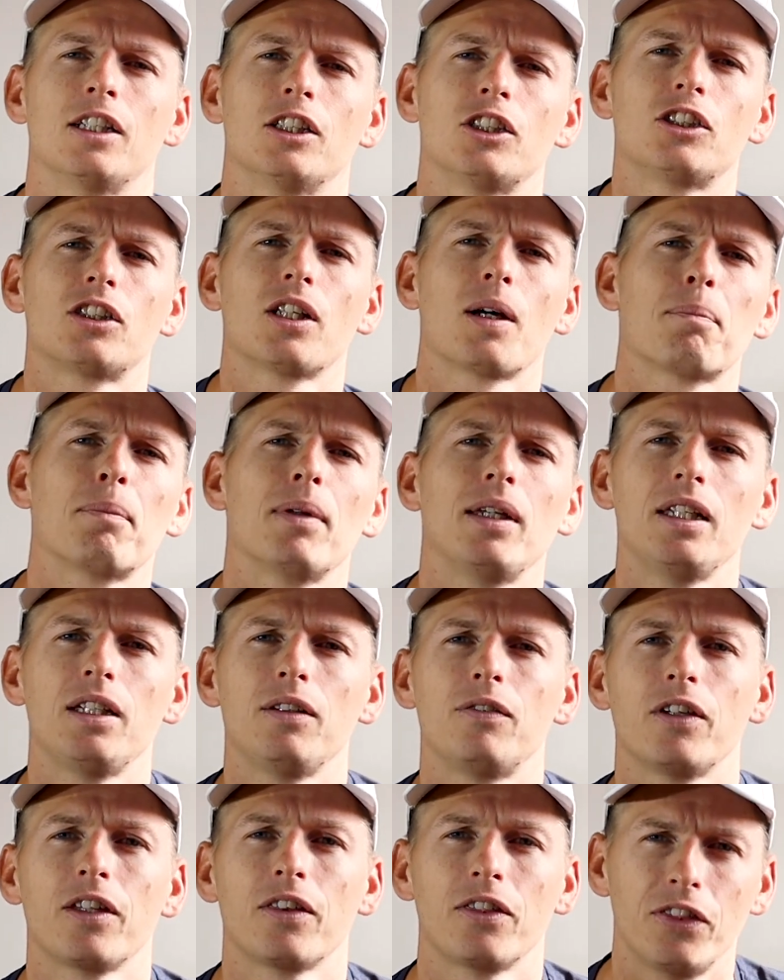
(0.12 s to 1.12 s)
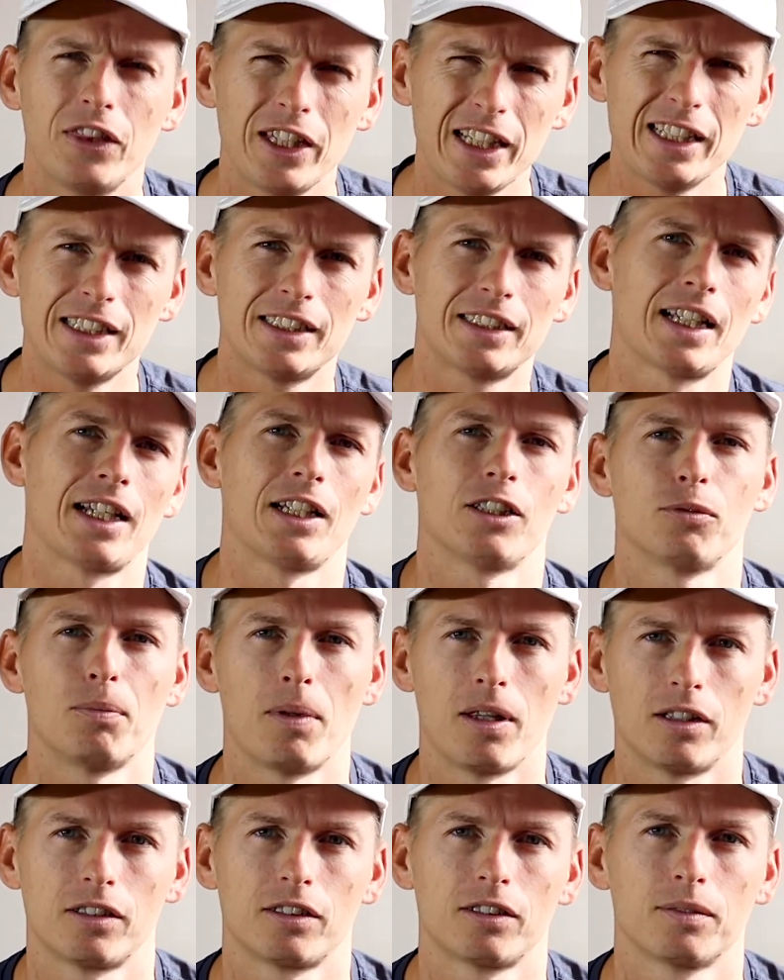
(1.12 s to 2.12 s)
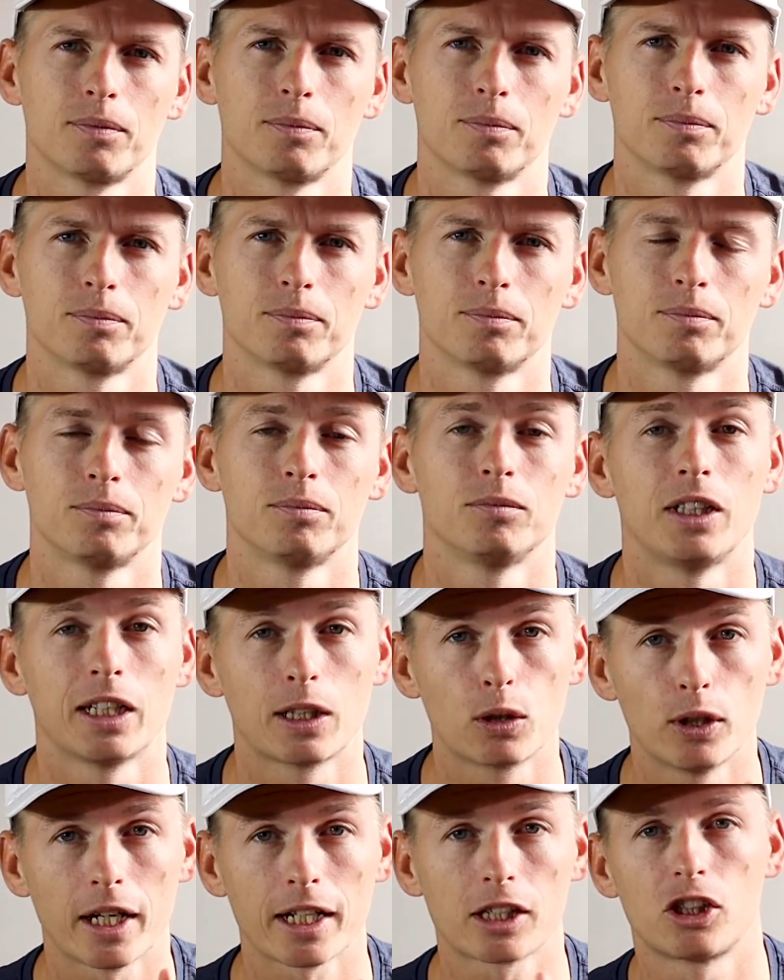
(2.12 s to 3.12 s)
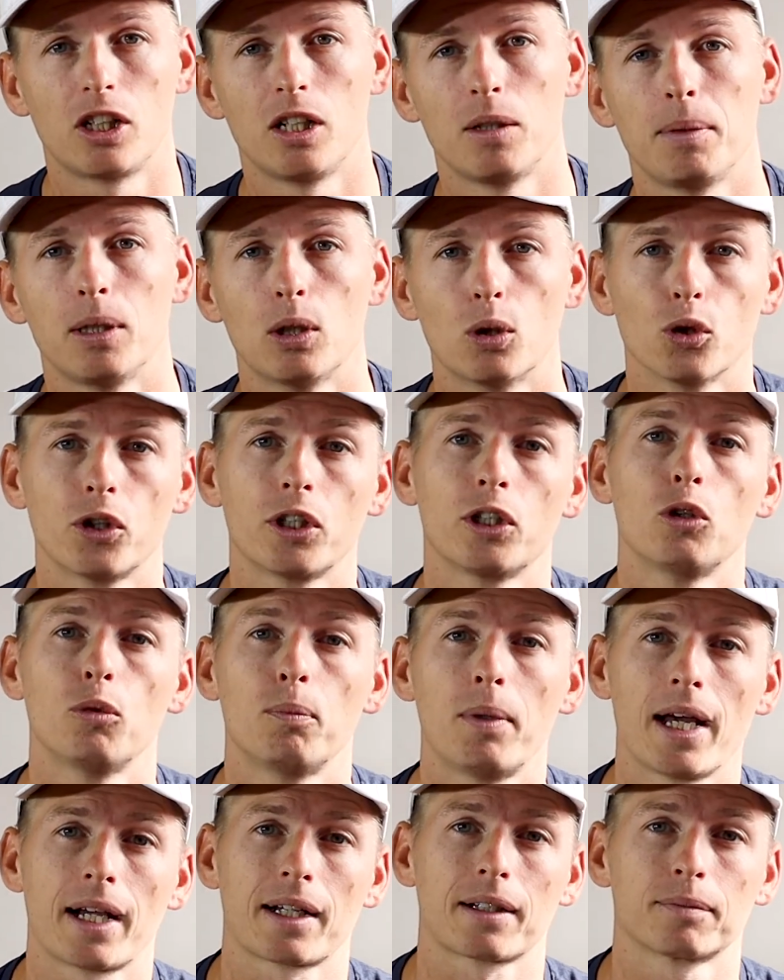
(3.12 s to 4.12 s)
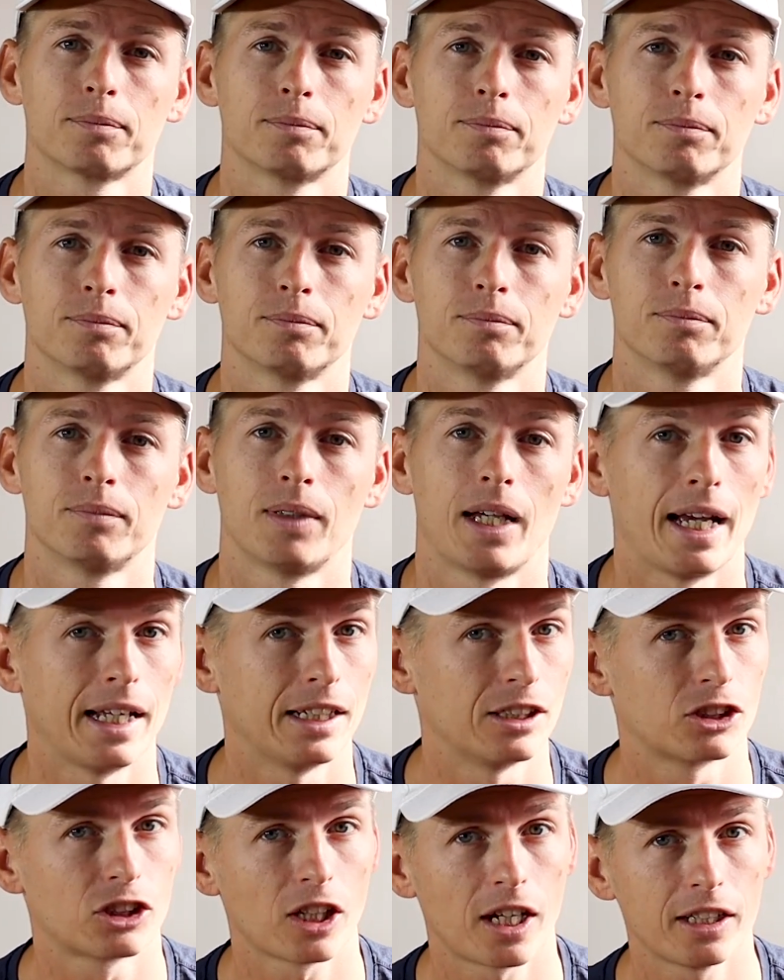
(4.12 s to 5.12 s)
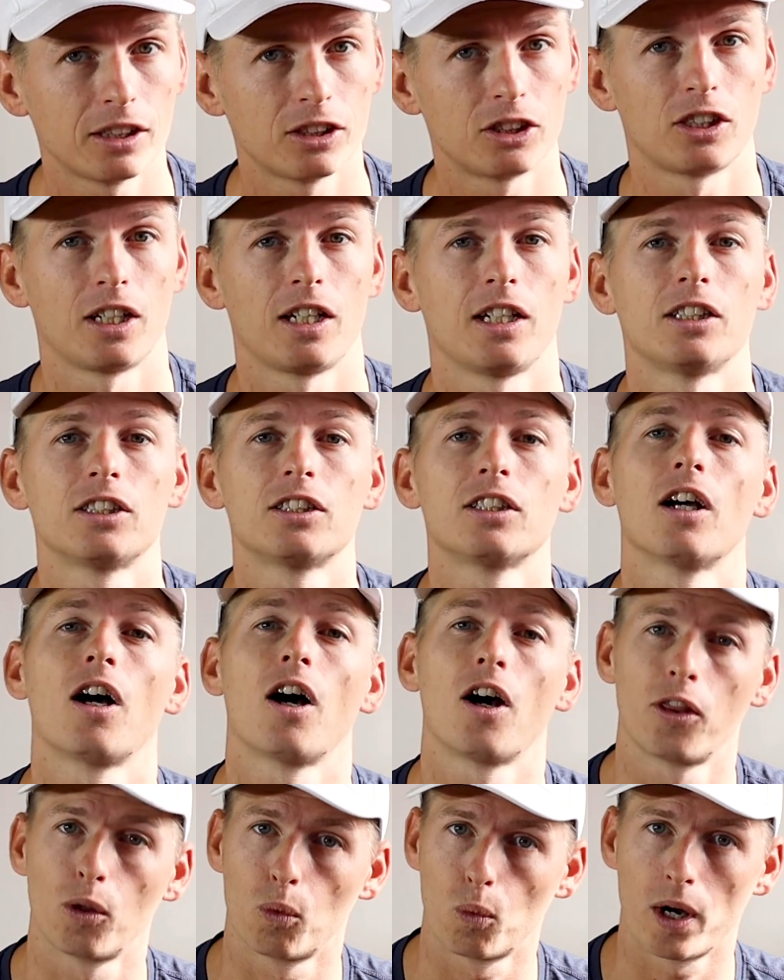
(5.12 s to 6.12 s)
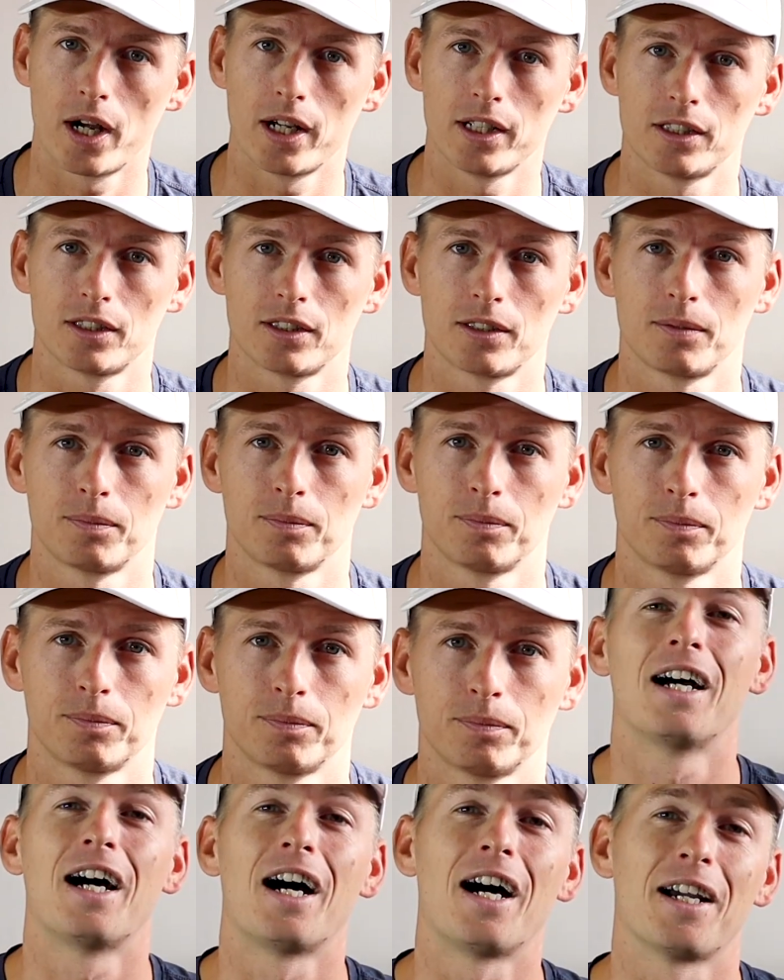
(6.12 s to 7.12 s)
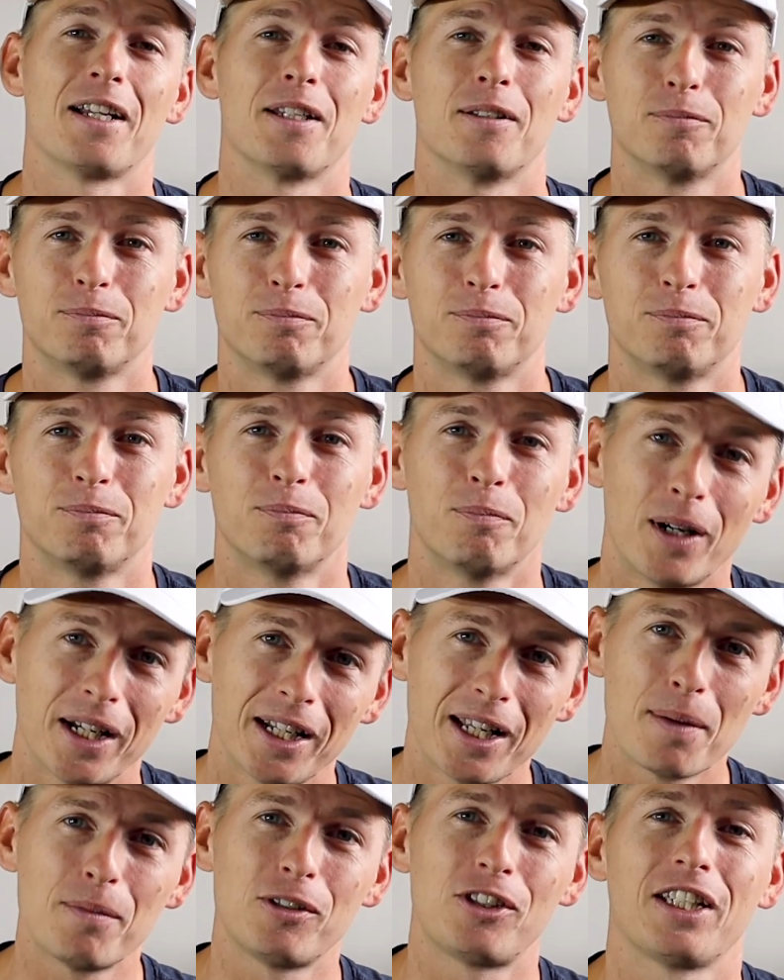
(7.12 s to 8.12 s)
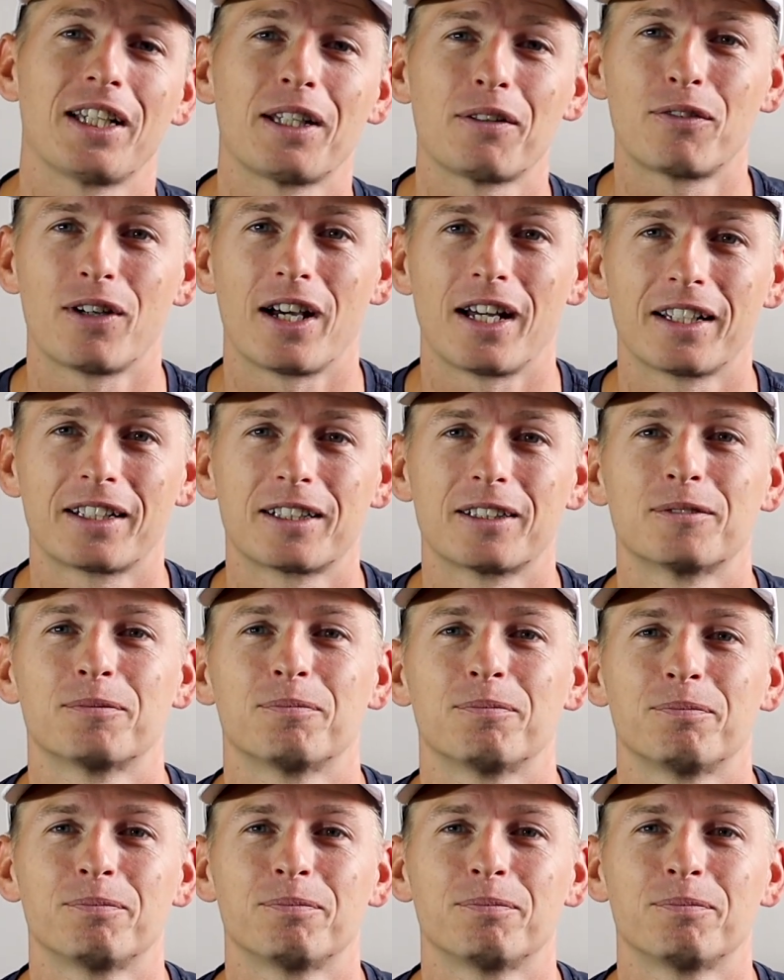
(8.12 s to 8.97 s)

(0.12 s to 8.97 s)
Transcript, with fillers: Stop believing these tennis myths. They could actually be holding you back. And science says otherwise. Hi, my name is Erik Faneker.